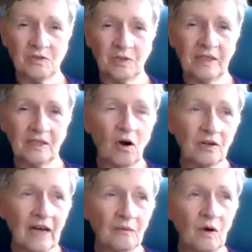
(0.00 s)
So he called
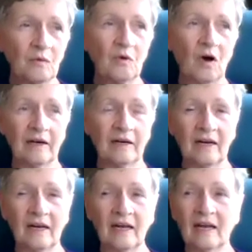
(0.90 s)
911.
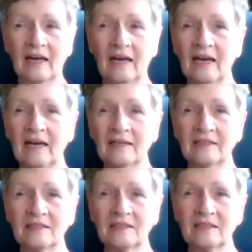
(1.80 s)
And